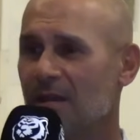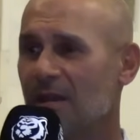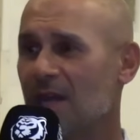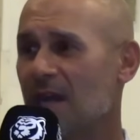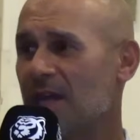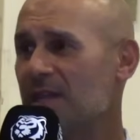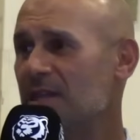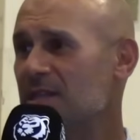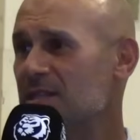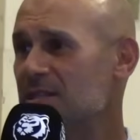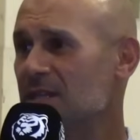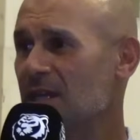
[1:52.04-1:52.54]

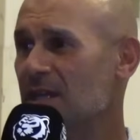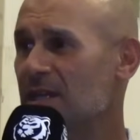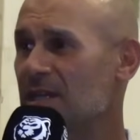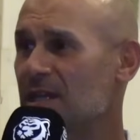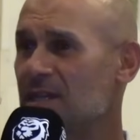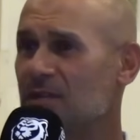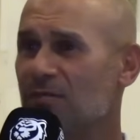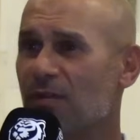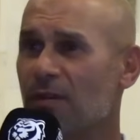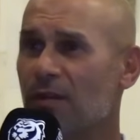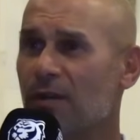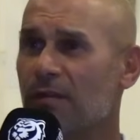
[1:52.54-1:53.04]
And he's
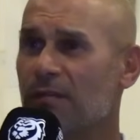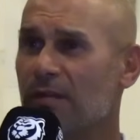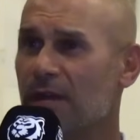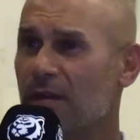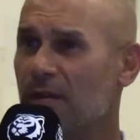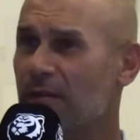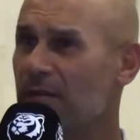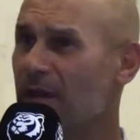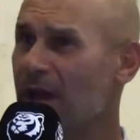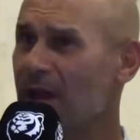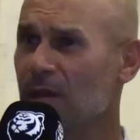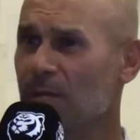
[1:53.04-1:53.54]
very,
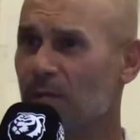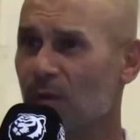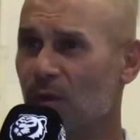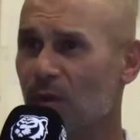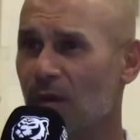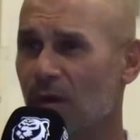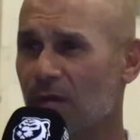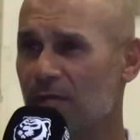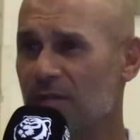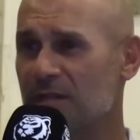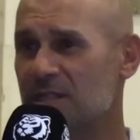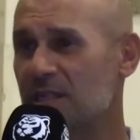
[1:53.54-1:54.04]
very
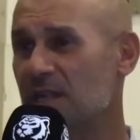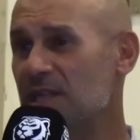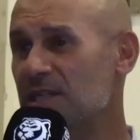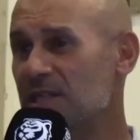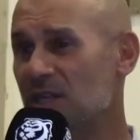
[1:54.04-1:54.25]
valuable. Obviously,